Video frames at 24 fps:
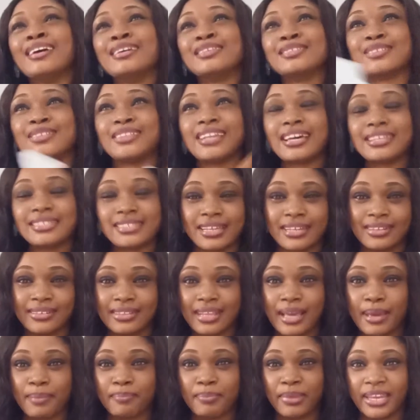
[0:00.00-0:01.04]
So that's
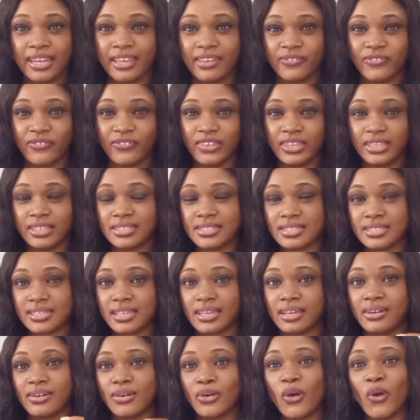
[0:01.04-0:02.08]
another benefit
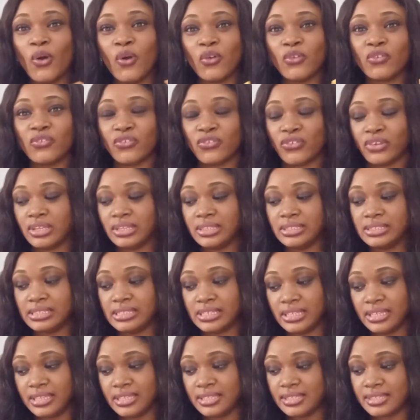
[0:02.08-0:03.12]
of
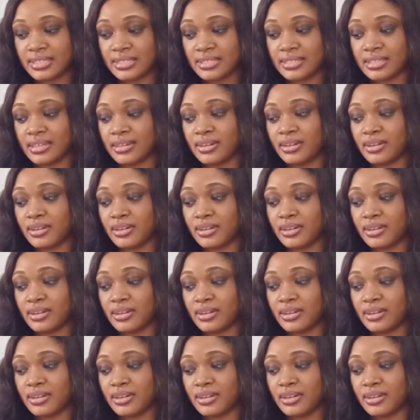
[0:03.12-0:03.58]
this